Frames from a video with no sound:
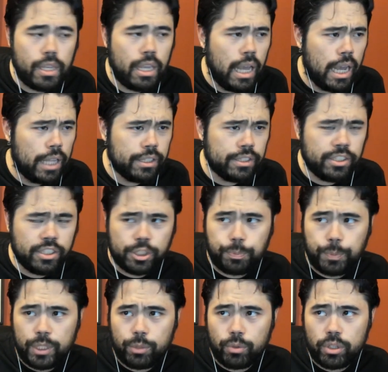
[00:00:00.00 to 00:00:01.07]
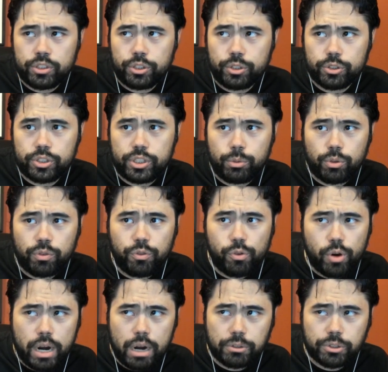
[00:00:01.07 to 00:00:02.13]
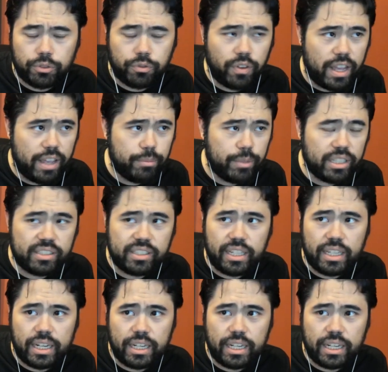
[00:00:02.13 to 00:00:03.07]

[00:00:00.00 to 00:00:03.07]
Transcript: uh, this is a speed run, so you'll see we're four hours and five minutes in.